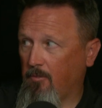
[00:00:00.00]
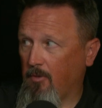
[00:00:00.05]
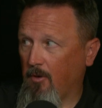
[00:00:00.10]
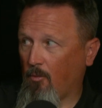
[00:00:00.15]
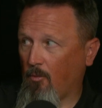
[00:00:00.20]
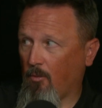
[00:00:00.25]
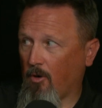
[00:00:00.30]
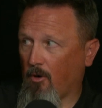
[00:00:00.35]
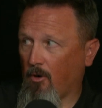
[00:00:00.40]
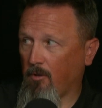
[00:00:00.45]
But
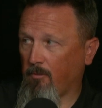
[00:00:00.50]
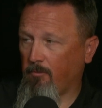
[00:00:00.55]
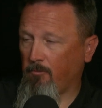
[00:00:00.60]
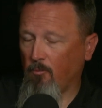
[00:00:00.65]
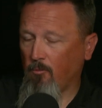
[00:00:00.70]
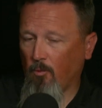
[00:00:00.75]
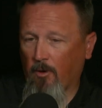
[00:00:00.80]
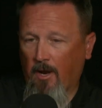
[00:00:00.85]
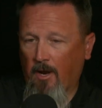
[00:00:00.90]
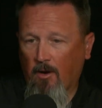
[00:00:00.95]
we're
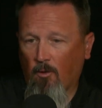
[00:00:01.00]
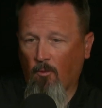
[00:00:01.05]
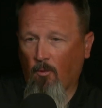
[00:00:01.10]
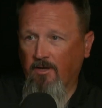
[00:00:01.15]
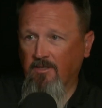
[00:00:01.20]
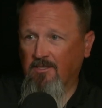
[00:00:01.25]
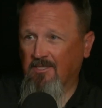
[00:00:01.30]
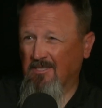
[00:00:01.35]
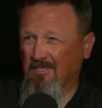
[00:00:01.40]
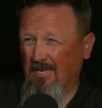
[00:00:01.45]
not
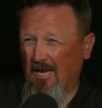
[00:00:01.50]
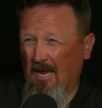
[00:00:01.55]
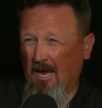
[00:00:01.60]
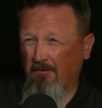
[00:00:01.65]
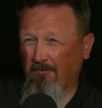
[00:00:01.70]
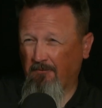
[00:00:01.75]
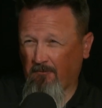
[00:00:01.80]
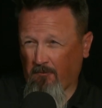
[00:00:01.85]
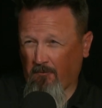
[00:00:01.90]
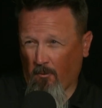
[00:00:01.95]
quite
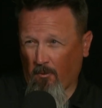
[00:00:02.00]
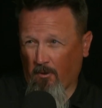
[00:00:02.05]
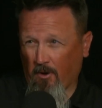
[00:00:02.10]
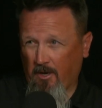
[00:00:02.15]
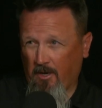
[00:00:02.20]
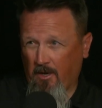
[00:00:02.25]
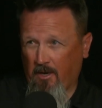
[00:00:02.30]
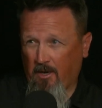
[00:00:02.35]
staffed for it yet.